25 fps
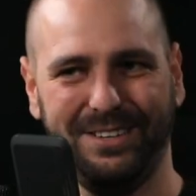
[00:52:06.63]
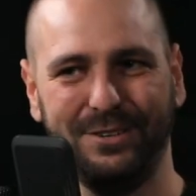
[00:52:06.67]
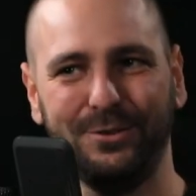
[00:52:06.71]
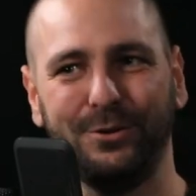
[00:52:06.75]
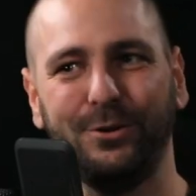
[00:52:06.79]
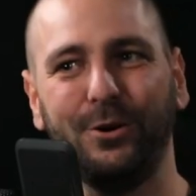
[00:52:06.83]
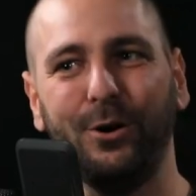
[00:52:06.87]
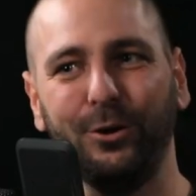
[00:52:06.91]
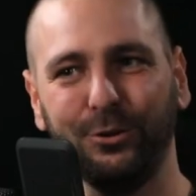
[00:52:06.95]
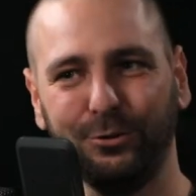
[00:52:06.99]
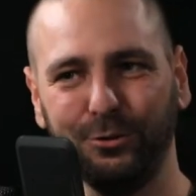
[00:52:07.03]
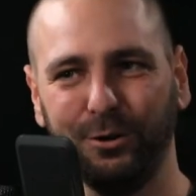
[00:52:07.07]
You
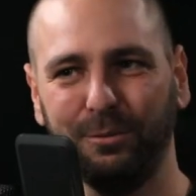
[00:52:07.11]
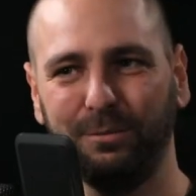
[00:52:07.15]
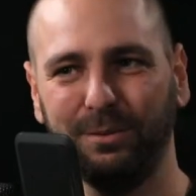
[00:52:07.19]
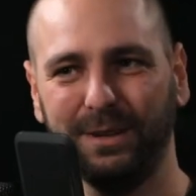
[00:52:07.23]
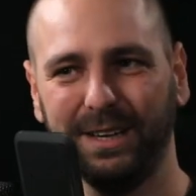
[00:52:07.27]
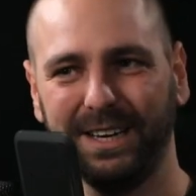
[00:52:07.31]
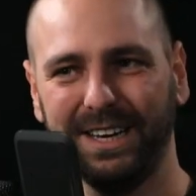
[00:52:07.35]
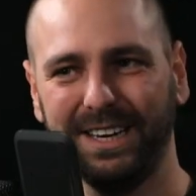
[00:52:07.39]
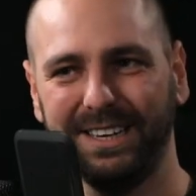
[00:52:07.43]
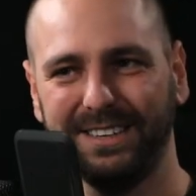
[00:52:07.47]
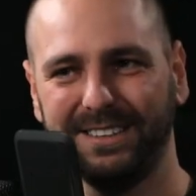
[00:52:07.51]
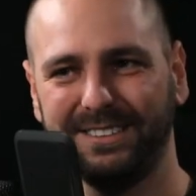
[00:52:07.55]
go to a
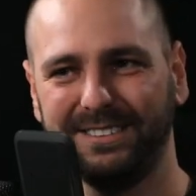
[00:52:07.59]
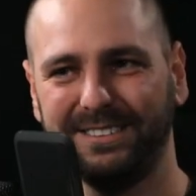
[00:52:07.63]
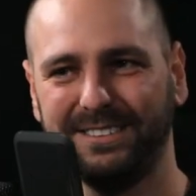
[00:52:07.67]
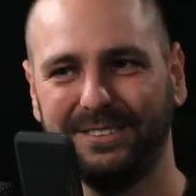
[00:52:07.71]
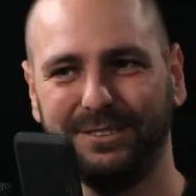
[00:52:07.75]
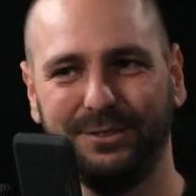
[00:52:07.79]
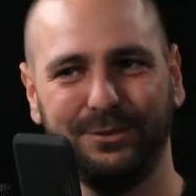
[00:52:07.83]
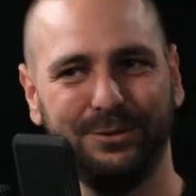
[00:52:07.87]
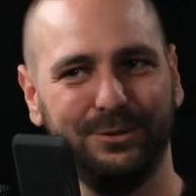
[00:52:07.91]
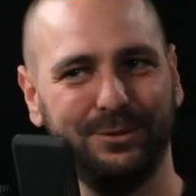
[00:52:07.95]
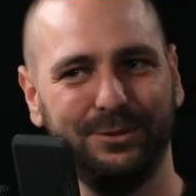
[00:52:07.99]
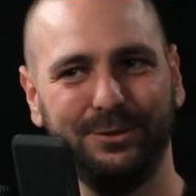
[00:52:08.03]

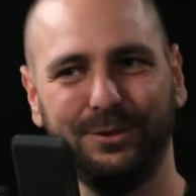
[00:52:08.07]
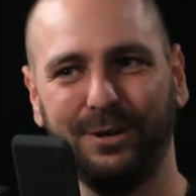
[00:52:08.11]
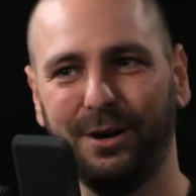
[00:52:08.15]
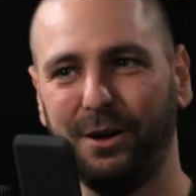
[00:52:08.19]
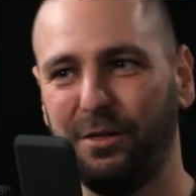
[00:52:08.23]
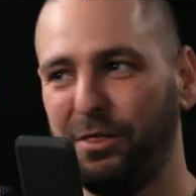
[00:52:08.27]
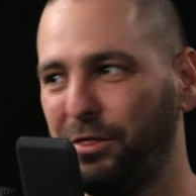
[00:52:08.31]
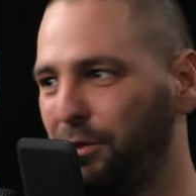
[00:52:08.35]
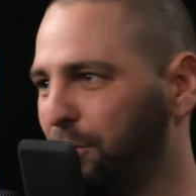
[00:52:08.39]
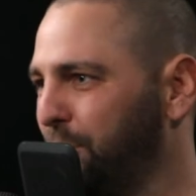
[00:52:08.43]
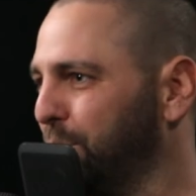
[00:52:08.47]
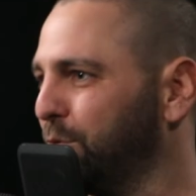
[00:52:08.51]
place, to
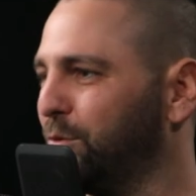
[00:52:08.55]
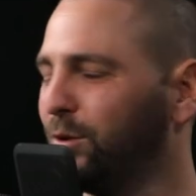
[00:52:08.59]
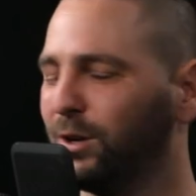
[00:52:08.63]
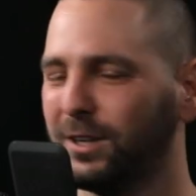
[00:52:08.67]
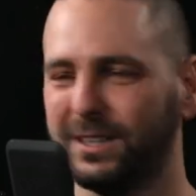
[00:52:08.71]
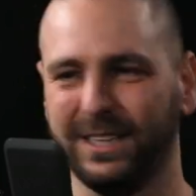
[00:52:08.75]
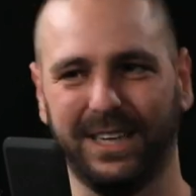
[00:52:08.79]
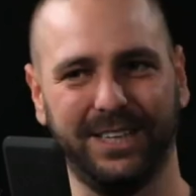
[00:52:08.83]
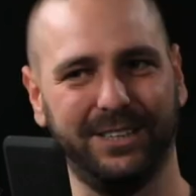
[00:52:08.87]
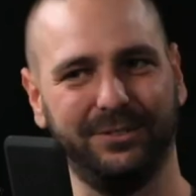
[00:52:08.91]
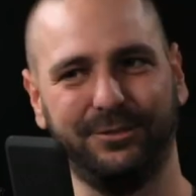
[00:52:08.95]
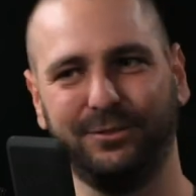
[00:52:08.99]
a third
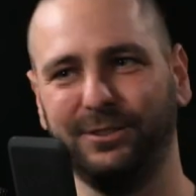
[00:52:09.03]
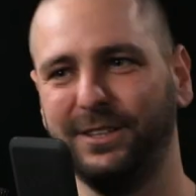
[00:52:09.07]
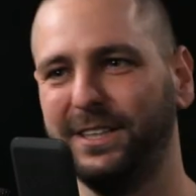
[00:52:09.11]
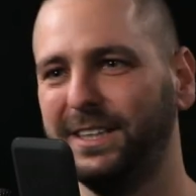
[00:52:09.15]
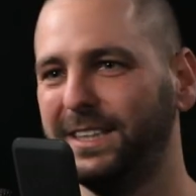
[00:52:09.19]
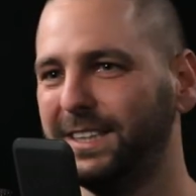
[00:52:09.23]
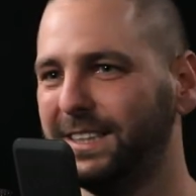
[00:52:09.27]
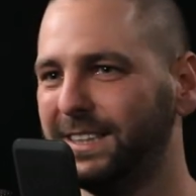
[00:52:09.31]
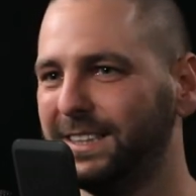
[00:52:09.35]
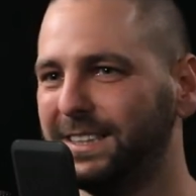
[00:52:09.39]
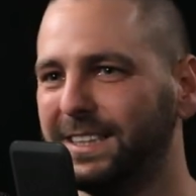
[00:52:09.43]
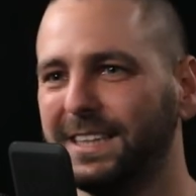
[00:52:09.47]
world
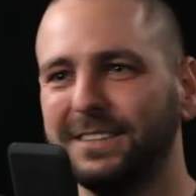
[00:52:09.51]
country,